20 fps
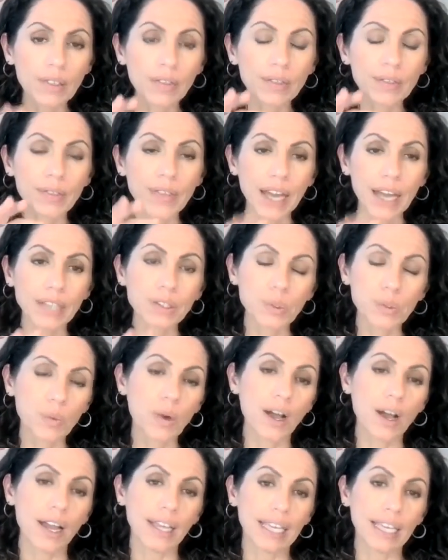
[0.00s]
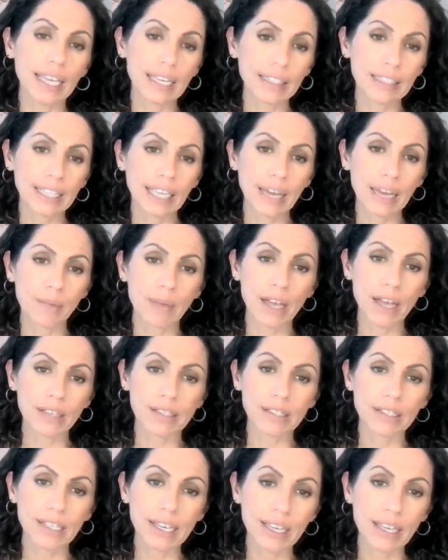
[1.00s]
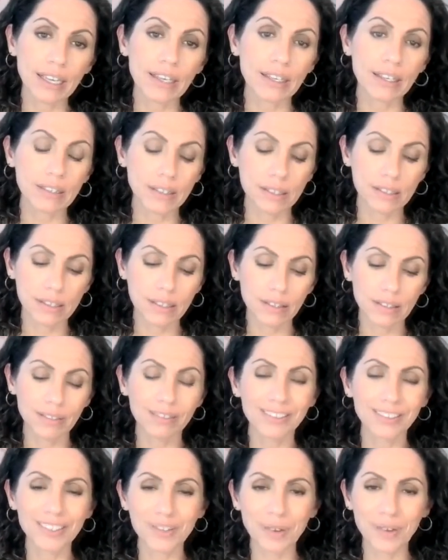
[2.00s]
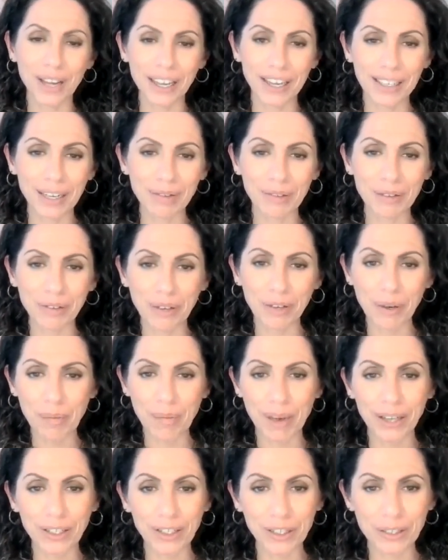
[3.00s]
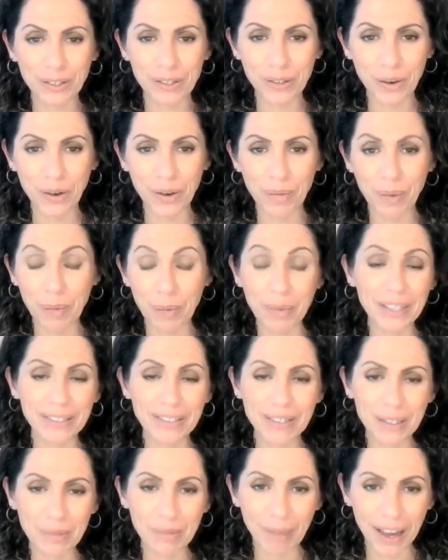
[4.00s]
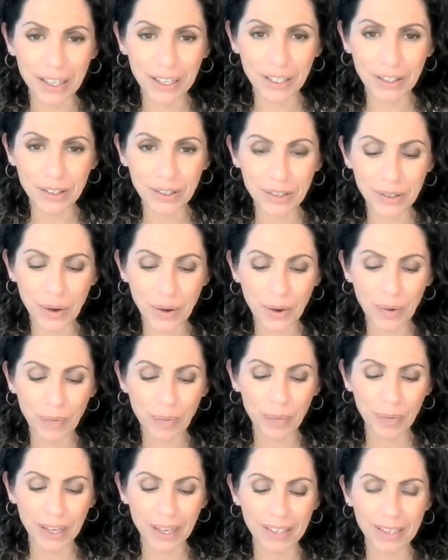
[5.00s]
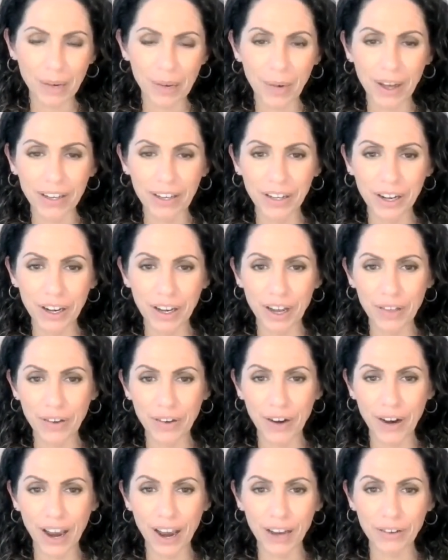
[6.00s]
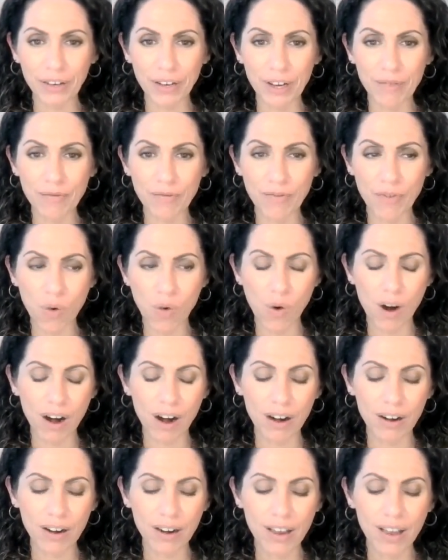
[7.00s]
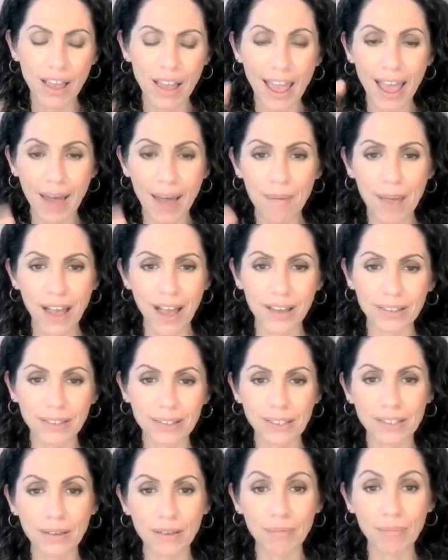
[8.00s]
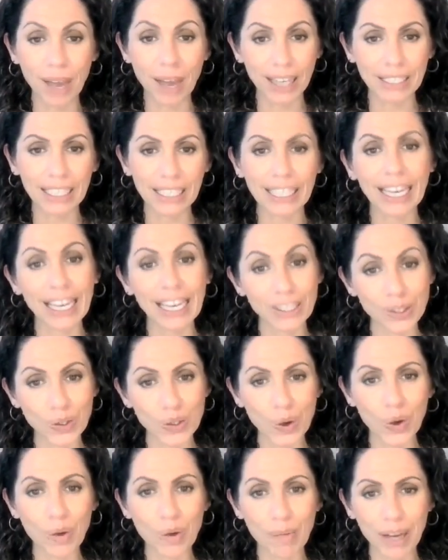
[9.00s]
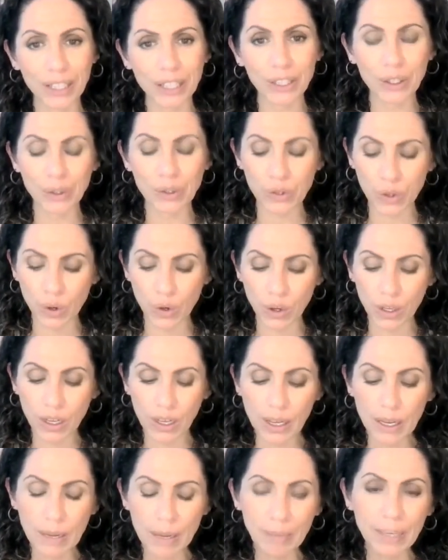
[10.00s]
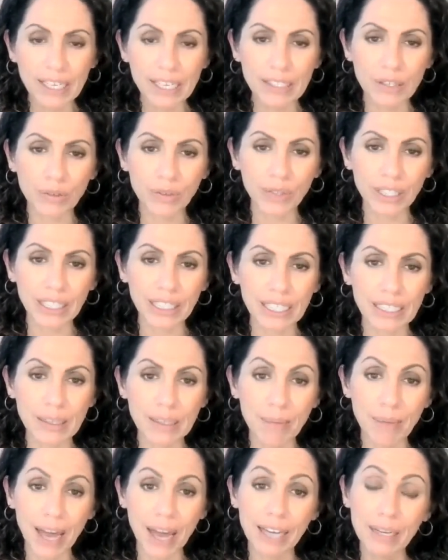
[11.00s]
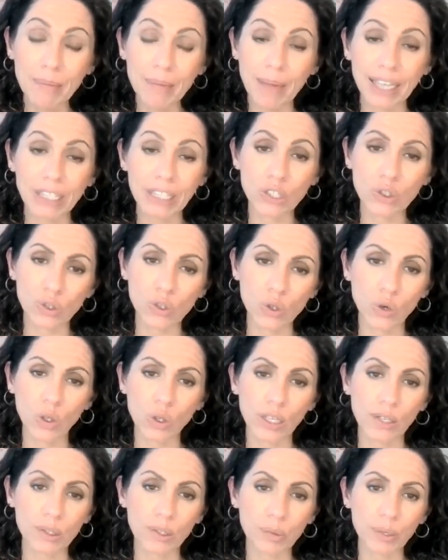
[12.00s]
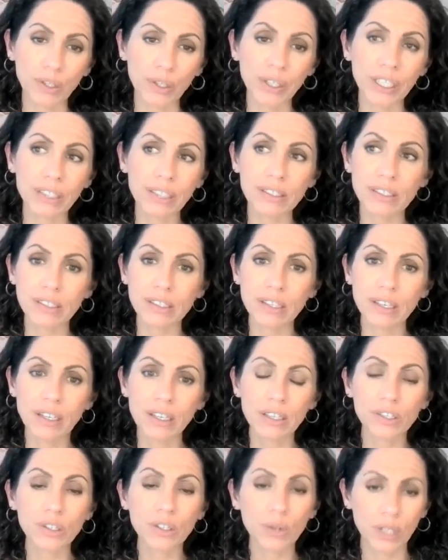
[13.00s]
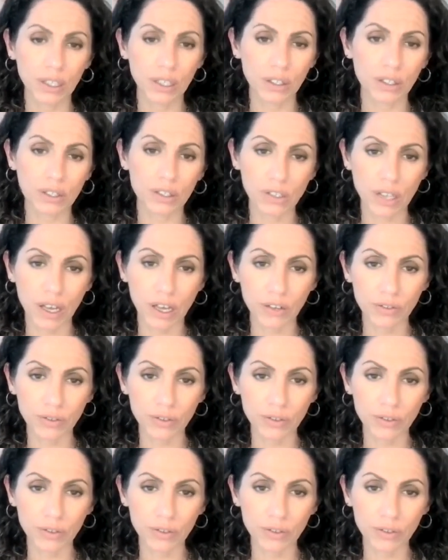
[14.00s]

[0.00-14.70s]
That's why Healing MS is, that's why I named the group Minding Your Soul, my business Minding Your Soul, because I wanted another acronym for MS, Minding and Soul, Minding Your Soul. Because it really is a body, mind, and soul experience to heal yourself.